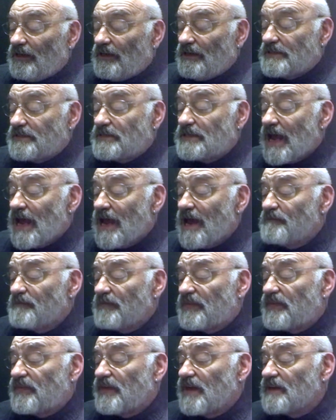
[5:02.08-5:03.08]

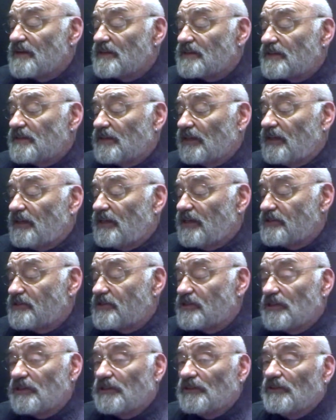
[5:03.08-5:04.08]
Sam thinks the
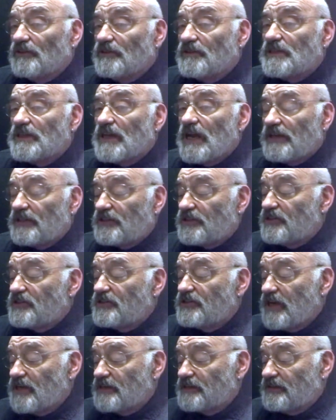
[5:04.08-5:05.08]
kitchen looks like
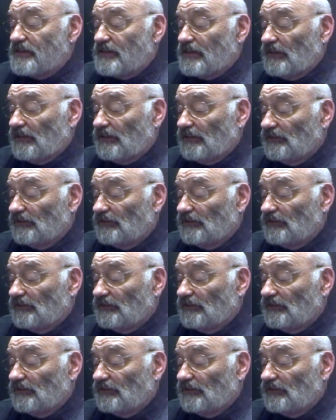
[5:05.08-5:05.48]
shit.